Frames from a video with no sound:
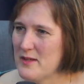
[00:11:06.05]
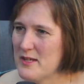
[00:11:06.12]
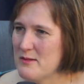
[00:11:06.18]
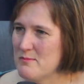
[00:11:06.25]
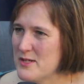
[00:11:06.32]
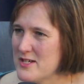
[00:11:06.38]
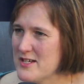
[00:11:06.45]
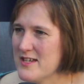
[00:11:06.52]

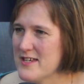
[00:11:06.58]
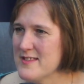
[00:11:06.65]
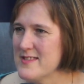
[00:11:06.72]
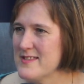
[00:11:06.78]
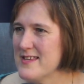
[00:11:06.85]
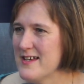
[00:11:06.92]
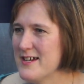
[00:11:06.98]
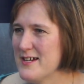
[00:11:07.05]
in
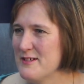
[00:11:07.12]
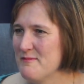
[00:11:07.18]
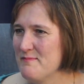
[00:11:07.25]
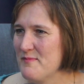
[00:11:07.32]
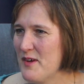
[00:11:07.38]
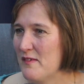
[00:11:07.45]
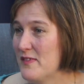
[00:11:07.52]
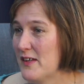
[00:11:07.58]
missions
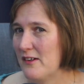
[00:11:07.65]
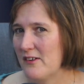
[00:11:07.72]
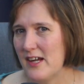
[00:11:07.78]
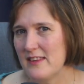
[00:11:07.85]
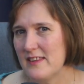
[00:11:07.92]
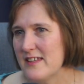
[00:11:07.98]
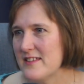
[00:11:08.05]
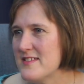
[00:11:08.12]
of the
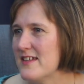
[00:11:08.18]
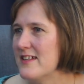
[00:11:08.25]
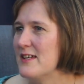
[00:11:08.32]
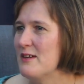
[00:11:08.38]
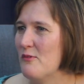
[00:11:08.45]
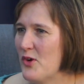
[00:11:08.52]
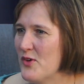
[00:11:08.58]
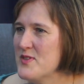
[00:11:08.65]
great things that
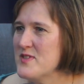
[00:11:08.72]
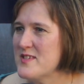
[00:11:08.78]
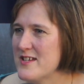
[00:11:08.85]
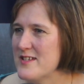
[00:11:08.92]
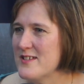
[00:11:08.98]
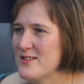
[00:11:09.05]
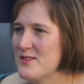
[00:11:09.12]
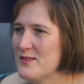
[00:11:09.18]
he wants
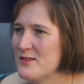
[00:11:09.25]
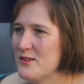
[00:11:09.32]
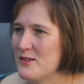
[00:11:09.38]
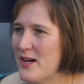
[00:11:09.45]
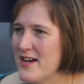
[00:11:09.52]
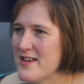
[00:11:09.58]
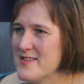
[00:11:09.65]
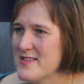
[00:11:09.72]
to do through
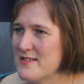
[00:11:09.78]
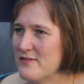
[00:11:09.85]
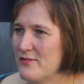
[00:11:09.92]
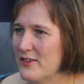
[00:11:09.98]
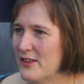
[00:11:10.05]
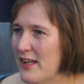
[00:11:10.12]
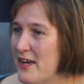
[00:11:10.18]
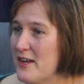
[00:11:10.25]
us if
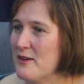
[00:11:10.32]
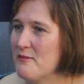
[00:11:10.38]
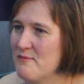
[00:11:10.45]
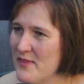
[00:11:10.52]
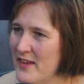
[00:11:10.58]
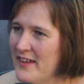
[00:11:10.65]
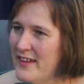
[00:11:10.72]
we'll let him.